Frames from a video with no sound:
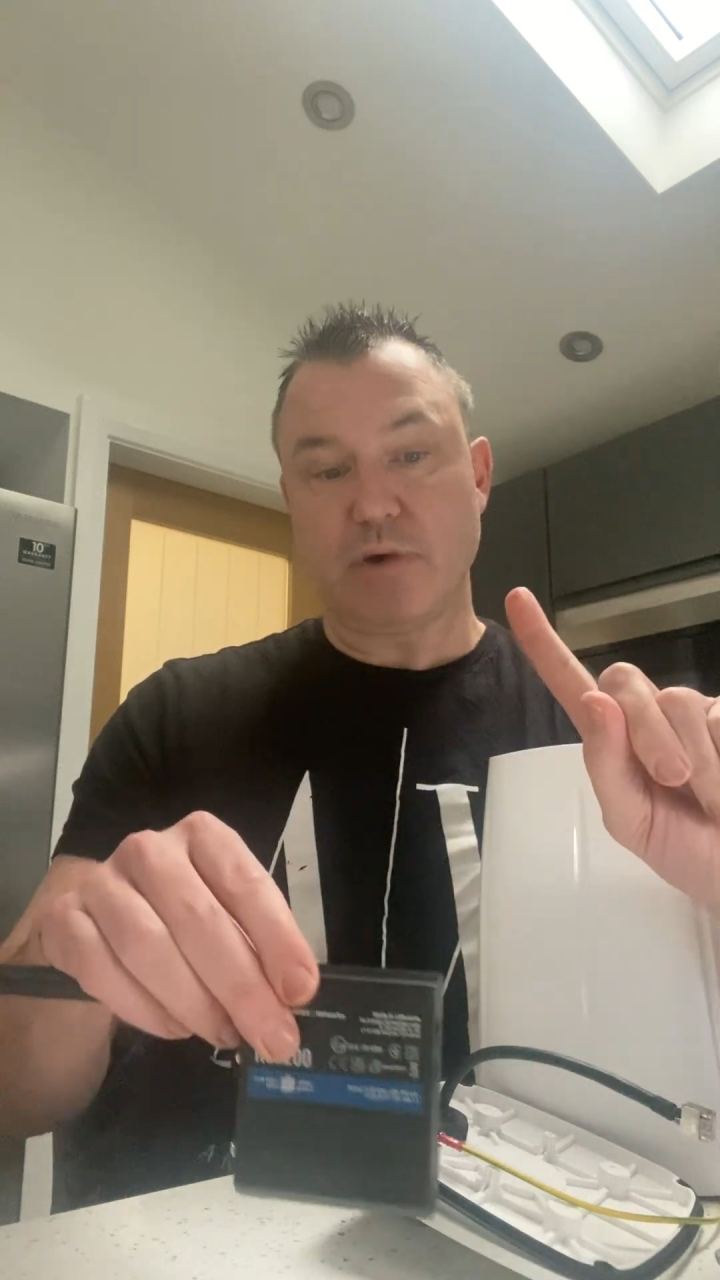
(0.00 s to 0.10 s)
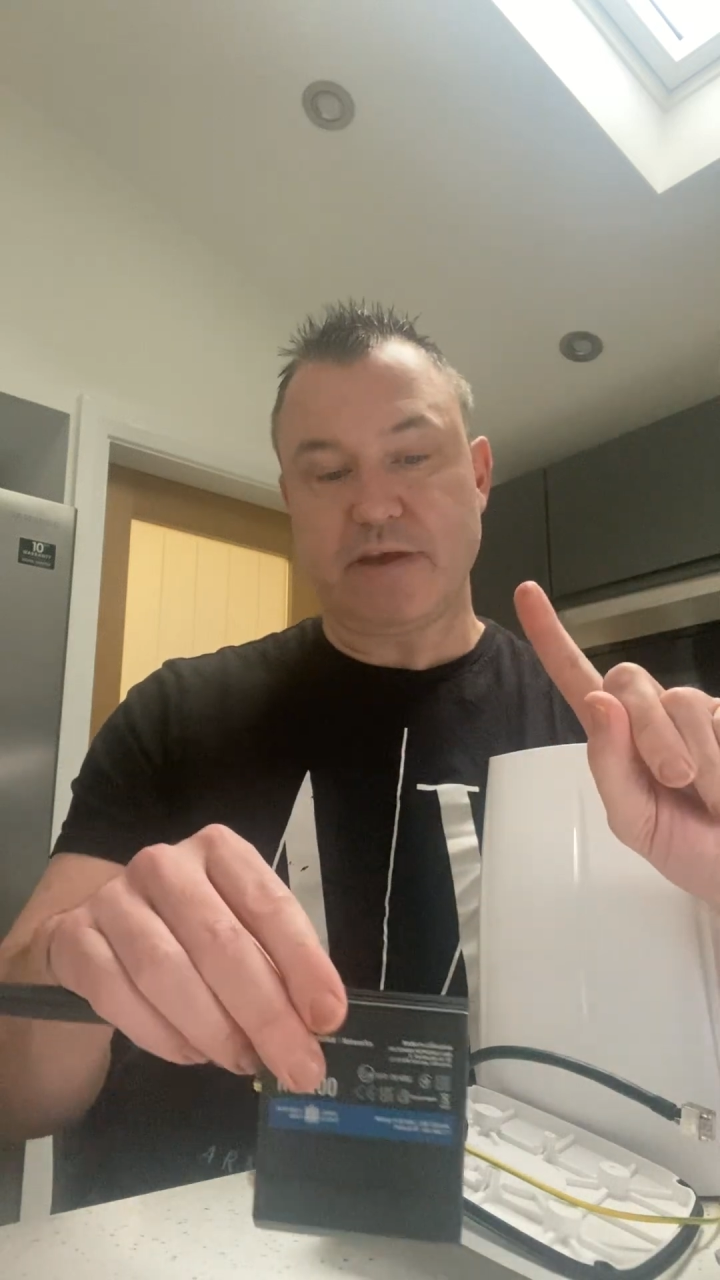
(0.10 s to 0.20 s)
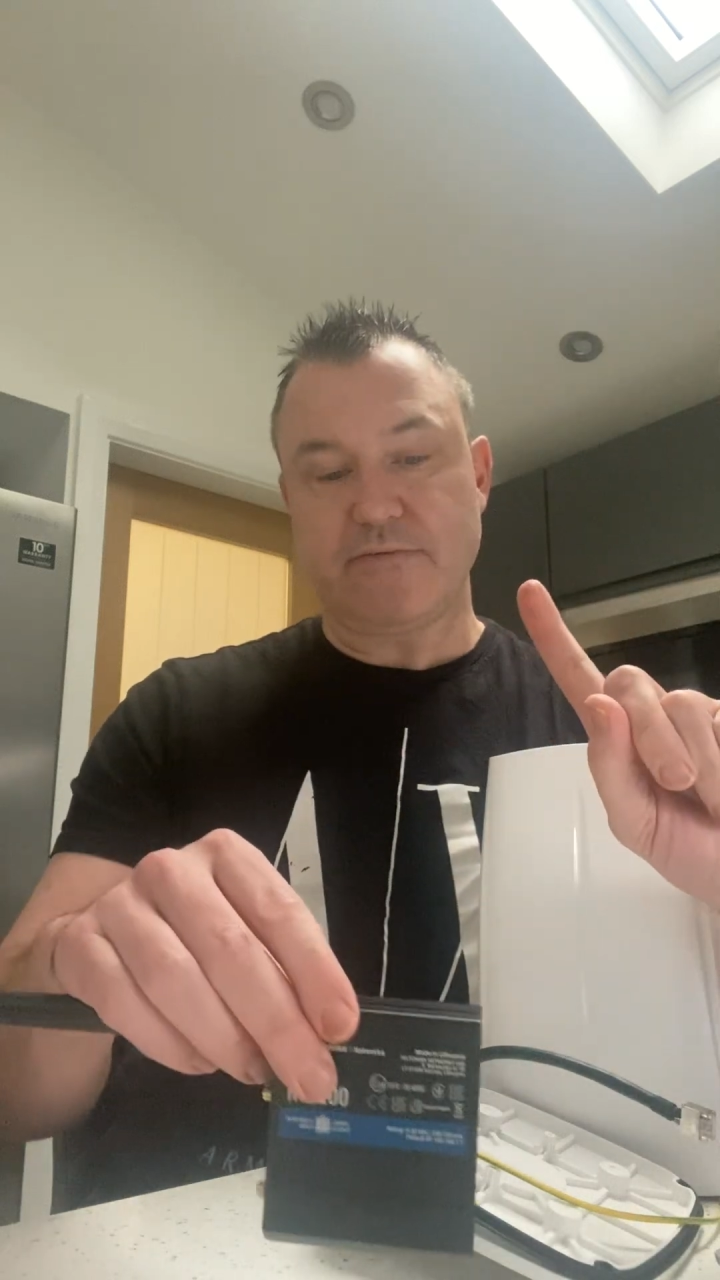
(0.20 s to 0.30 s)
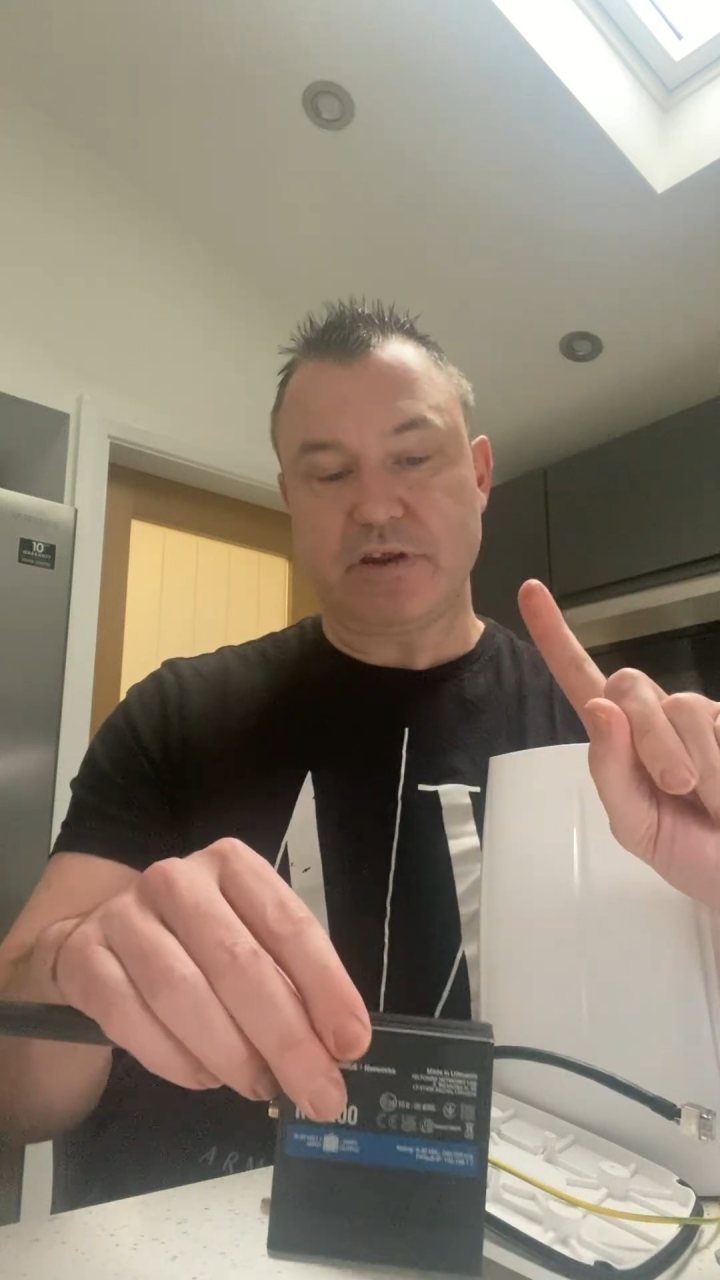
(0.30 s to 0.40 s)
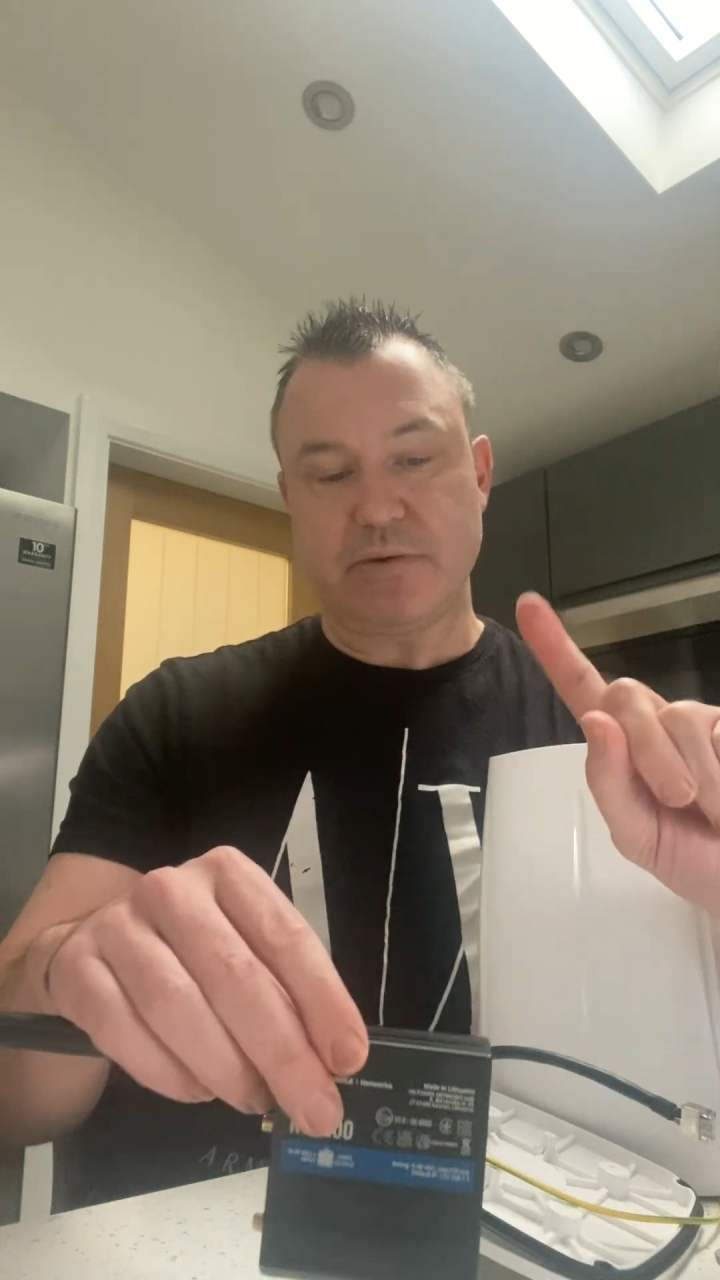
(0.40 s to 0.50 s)
way
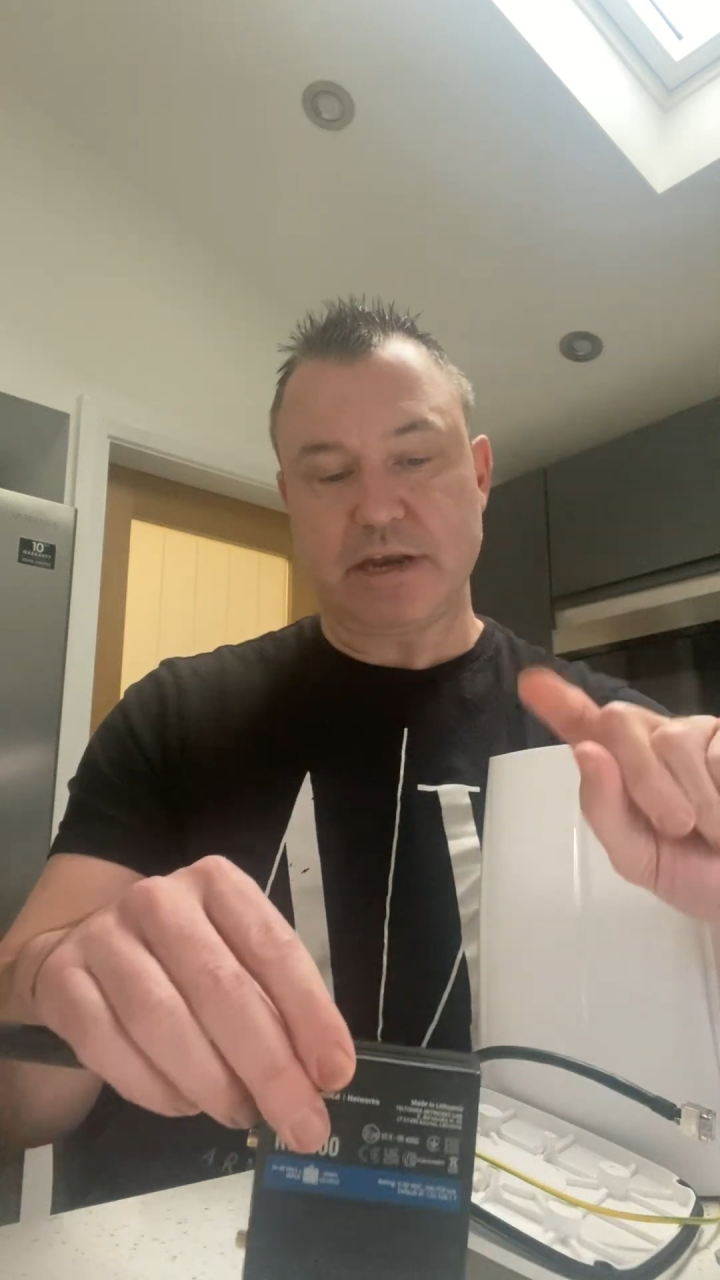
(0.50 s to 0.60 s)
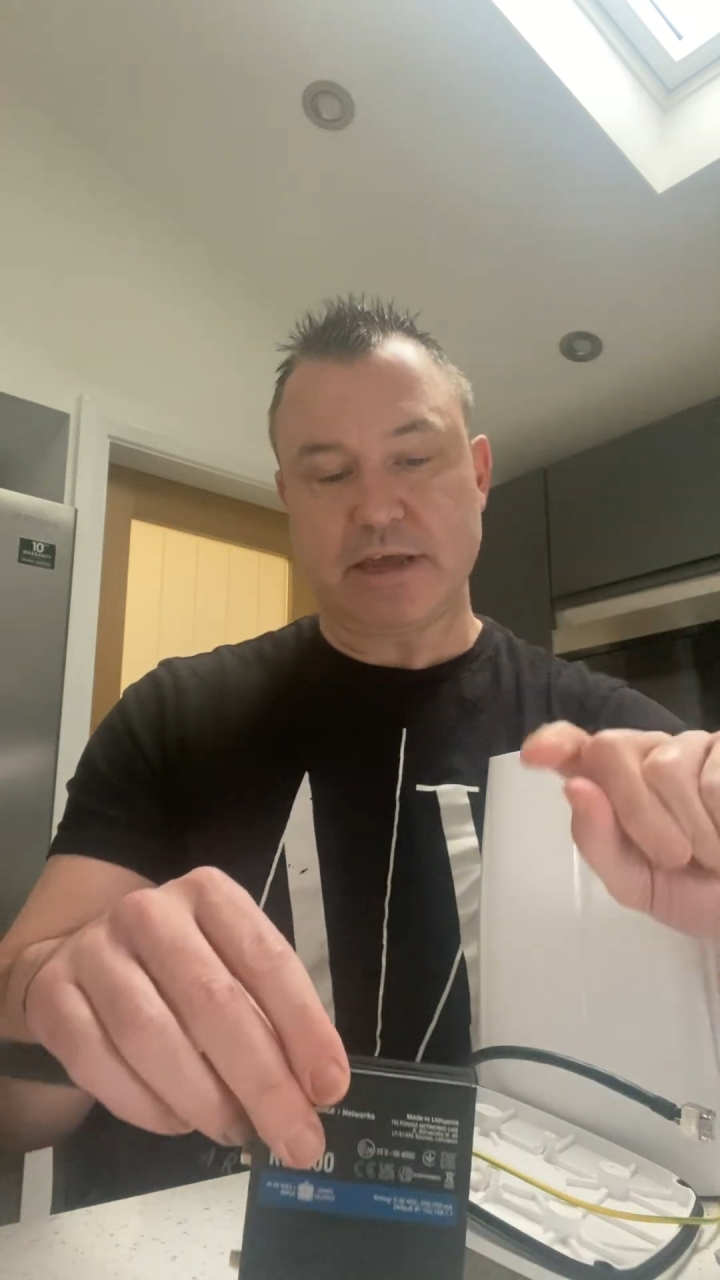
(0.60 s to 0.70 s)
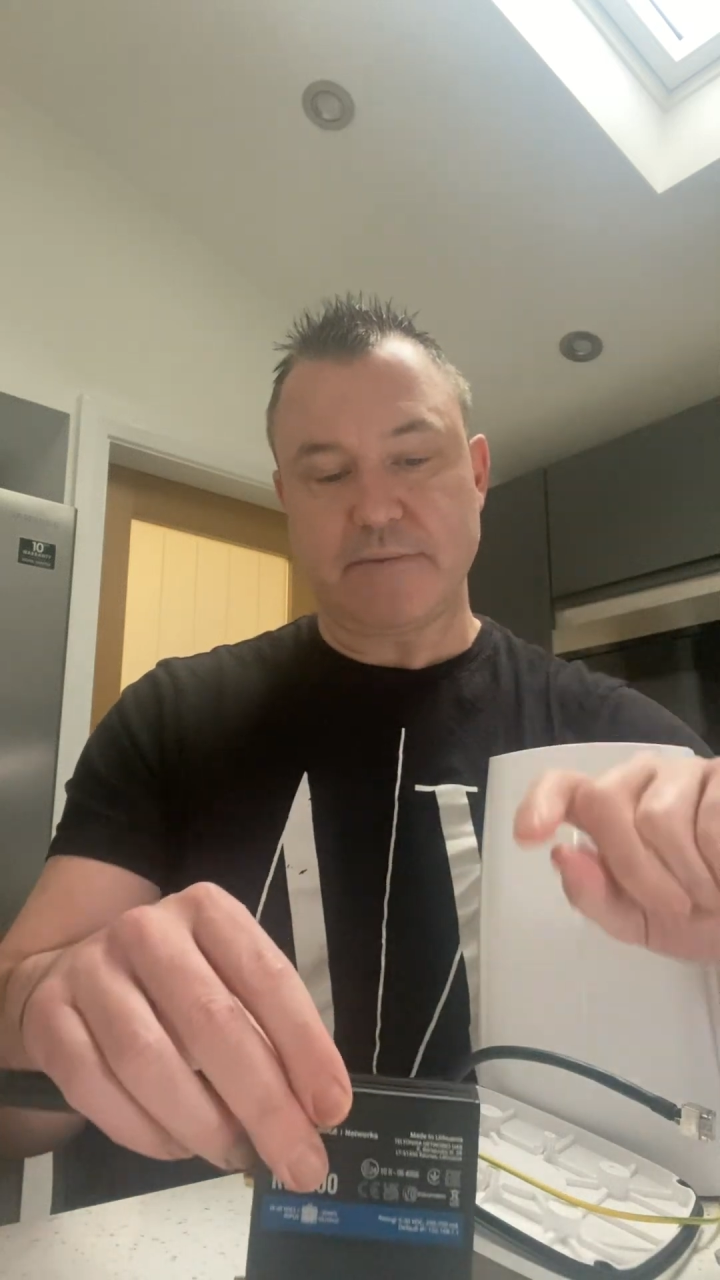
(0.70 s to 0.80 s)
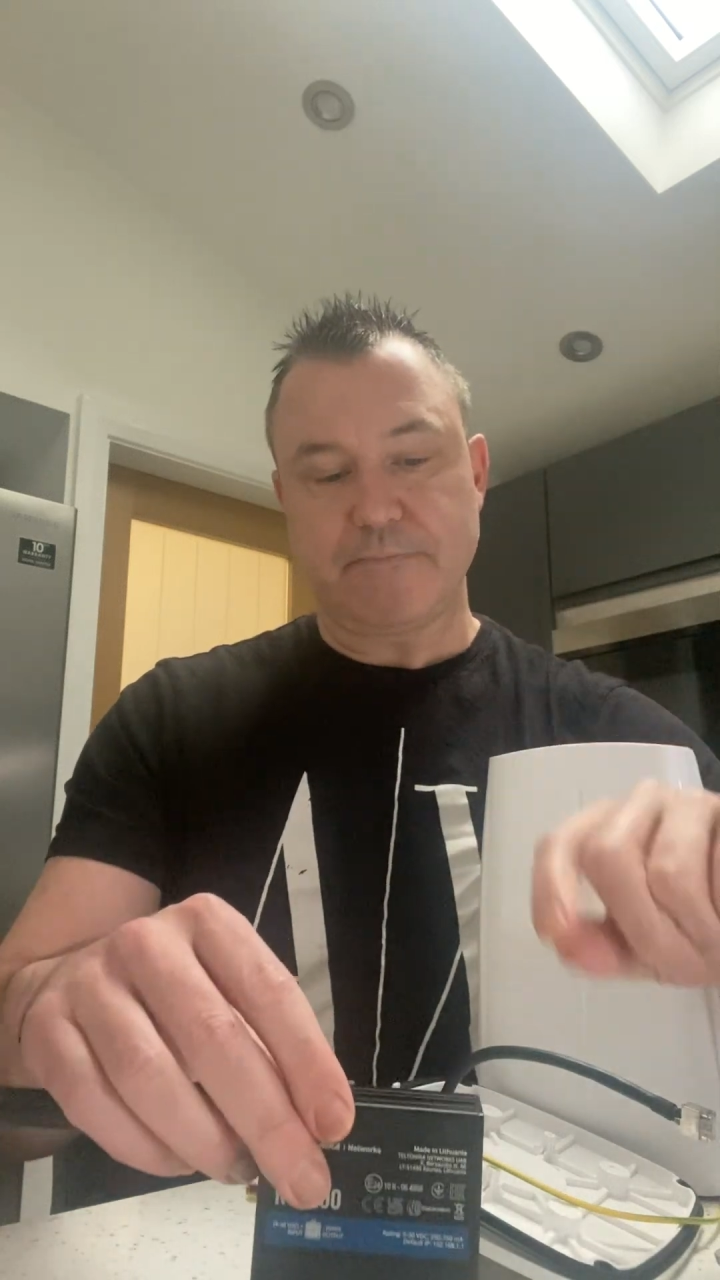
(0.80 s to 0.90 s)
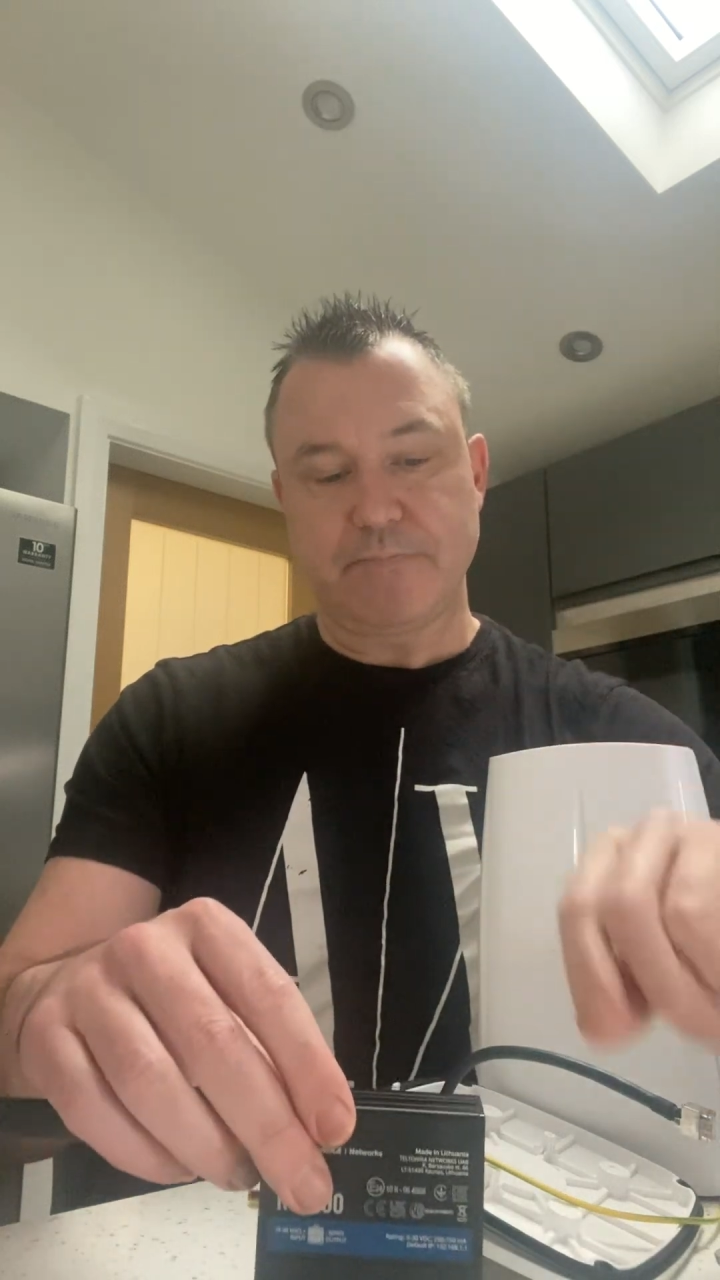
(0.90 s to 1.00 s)
of doing it.